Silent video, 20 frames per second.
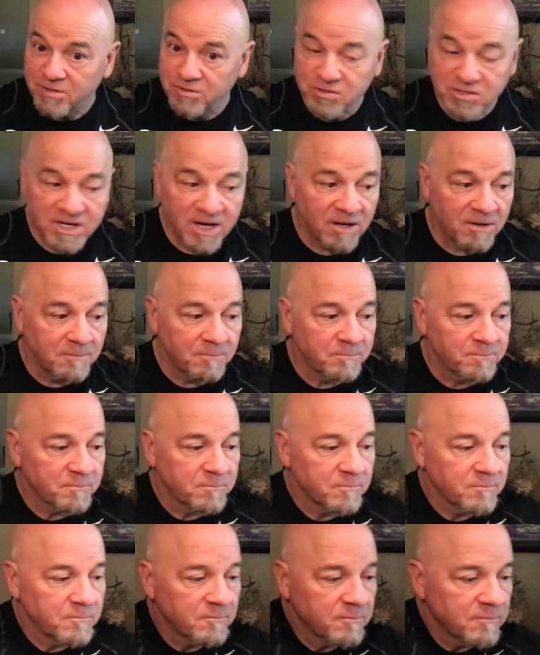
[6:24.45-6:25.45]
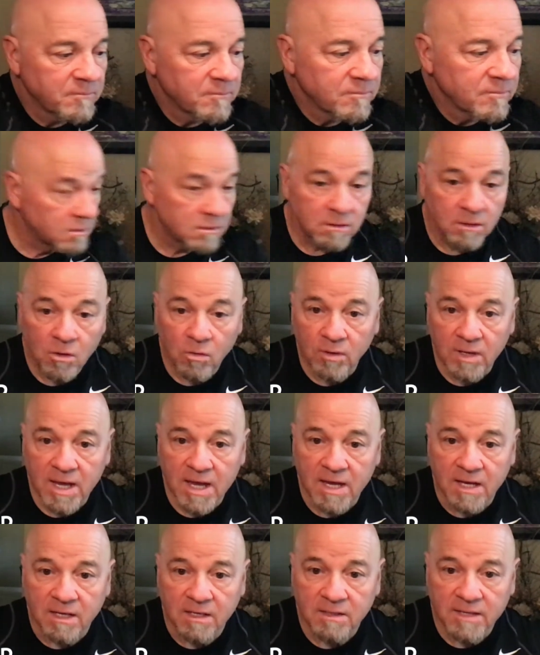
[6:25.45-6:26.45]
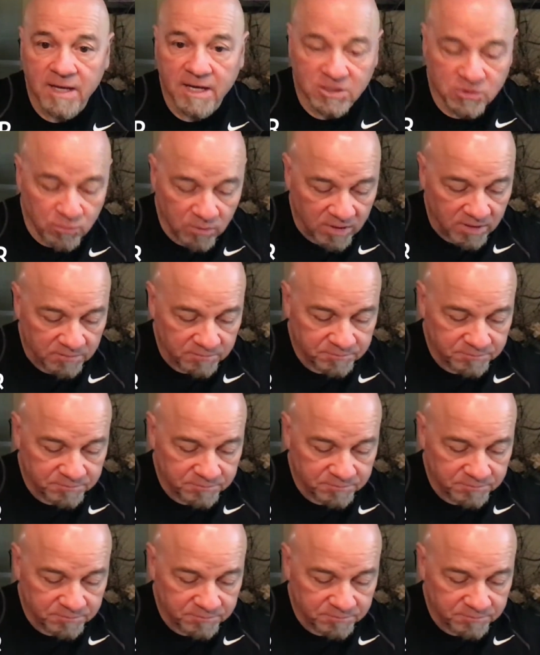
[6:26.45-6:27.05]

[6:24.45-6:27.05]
scale. Okay, next one.